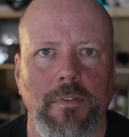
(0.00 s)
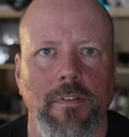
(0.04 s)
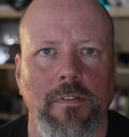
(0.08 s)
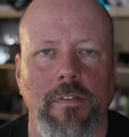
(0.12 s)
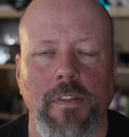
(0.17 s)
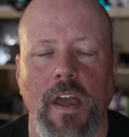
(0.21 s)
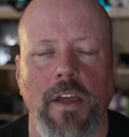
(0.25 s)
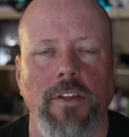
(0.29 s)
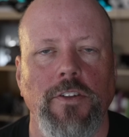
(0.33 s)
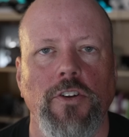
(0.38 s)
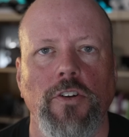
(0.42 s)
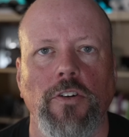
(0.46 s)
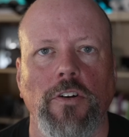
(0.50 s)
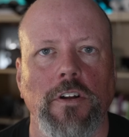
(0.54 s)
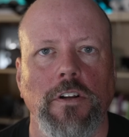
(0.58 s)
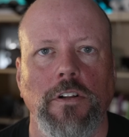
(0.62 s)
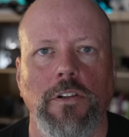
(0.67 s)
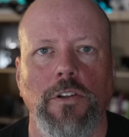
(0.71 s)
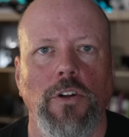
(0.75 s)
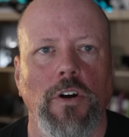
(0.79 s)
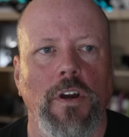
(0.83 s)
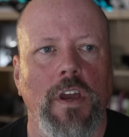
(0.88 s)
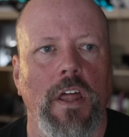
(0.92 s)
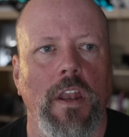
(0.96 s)
That you're going to
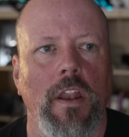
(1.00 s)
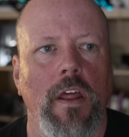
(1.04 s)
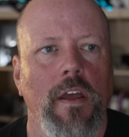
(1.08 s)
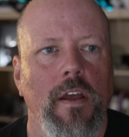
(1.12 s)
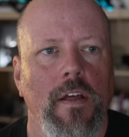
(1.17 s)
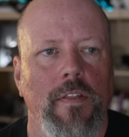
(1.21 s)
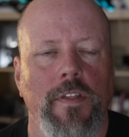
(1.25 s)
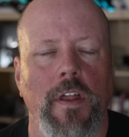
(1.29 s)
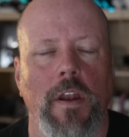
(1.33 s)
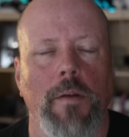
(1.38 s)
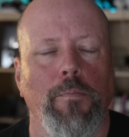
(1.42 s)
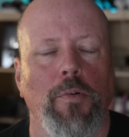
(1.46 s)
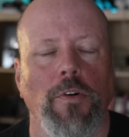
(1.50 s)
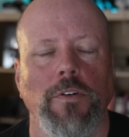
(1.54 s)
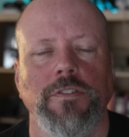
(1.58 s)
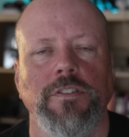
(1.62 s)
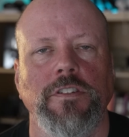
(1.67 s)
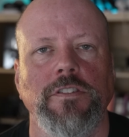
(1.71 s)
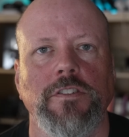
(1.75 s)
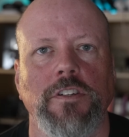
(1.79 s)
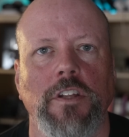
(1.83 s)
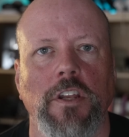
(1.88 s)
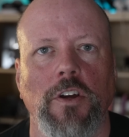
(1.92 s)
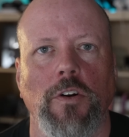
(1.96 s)
look at that a
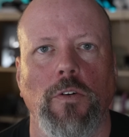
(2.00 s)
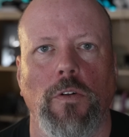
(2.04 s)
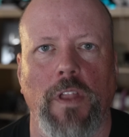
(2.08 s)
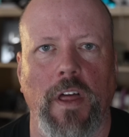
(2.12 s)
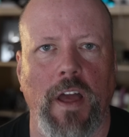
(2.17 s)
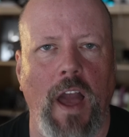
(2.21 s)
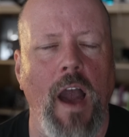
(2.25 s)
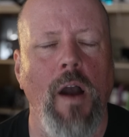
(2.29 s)
person's going to go like